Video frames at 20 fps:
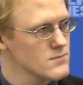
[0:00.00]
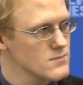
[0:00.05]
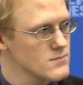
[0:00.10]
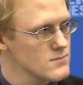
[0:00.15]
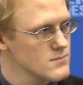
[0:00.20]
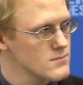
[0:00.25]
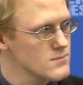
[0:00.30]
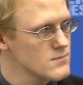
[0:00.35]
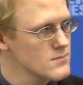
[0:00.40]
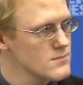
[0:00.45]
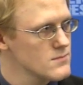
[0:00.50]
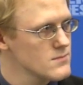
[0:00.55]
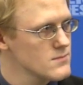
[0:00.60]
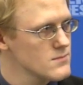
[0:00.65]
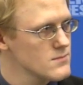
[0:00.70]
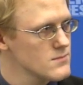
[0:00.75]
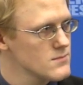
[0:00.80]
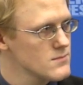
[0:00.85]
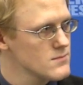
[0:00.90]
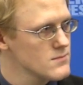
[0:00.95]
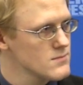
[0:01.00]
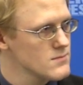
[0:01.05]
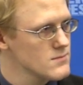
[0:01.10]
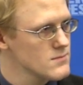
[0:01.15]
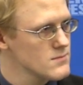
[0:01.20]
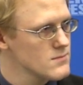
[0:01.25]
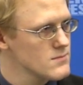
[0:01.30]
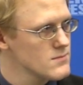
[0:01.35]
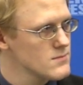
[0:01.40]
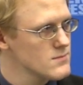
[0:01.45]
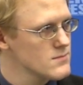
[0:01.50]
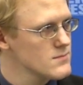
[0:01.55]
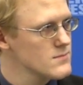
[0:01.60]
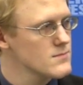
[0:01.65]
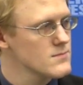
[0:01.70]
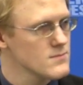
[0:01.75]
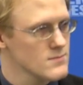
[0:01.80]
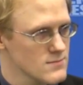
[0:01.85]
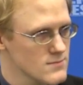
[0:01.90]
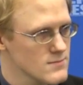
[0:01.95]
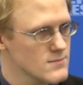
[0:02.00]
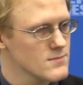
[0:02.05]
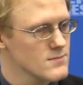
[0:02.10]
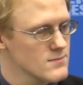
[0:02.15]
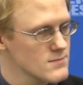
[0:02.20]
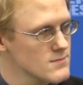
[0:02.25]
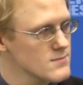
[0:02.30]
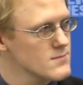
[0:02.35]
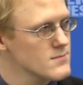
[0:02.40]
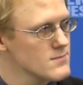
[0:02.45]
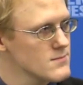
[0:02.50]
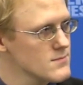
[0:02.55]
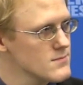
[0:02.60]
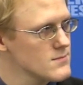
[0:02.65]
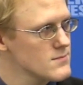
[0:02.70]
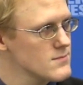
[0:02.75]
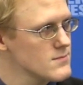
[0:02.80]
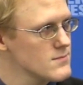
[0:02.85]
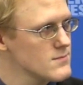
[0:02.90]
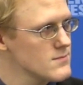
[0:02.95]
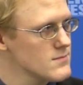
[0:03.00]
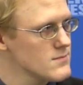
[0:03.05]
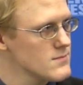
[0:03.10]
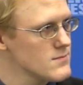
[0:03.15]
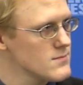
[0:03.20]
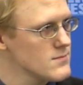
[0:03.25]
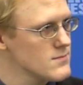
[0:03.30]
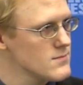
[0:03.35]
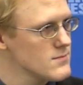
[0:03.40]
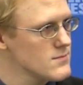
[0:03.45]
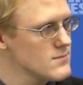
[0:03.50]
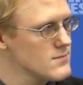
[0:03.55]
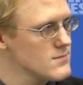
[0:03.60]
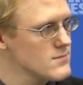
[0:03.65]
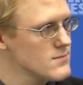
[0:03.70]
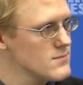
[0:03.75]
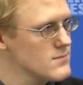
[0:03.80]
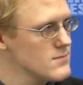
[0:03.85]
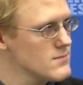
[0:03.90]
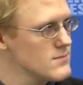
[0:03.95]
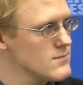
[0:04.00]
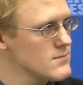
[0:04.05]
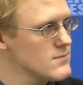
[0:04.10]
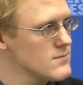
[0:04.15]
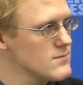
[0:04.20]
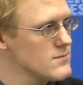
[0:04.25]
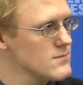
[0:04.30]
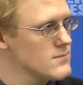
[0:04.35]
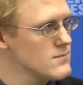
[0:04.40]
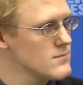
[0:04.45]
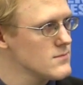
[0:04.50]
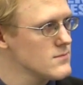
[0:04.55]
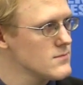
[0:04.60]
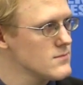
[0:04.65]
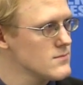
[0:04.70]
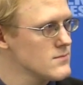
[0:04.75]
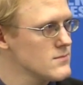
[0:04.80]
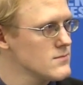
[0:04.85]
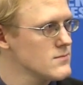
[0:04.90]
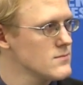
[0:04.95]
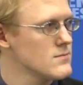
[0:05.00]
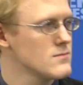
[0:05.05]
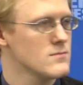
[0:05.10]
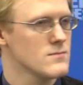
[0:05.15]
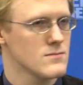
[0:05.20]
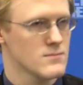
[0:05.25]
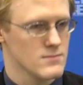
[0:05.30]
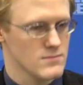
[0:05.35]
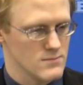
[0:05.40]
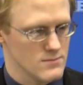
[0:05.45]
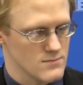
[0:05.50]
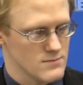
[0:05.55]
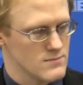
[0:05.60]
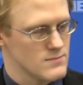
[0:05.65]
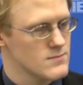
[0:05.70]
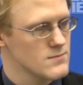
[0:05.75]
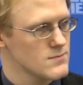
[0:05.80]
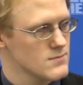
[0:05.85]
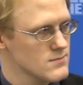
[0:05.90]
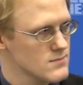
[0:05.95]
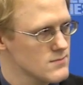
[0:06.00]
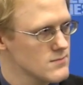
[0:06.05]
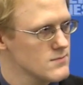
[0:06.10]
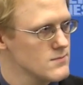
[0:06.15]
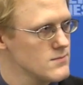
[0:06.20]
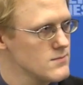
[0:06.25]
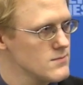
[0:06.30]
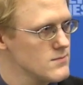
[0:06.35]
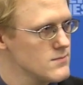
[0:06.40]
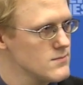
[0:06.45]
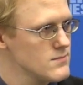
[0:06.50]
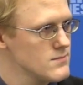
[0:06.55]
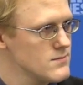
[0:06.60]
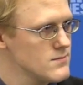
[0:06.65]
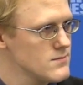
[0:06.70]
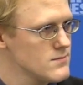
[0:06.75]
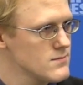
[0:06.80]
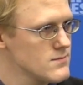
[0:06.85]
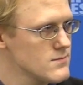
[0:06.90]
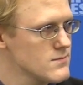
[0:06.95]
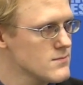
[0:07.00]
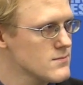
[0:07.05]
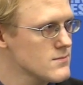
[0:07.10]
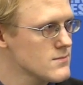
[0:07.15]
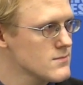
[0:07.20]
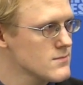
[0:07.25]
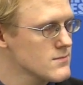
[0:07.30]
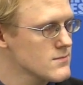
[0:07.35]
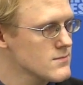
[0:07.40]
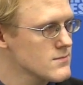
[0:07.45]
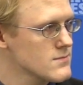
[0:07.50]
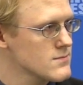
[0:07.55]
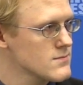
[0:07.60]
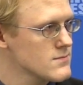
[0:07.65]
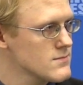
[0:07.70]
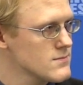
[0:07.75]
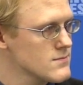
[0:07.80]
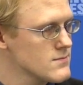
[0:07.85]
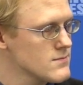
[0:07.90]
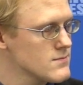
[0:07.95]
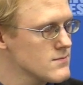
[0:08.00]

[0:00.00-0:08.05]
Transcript: (silent)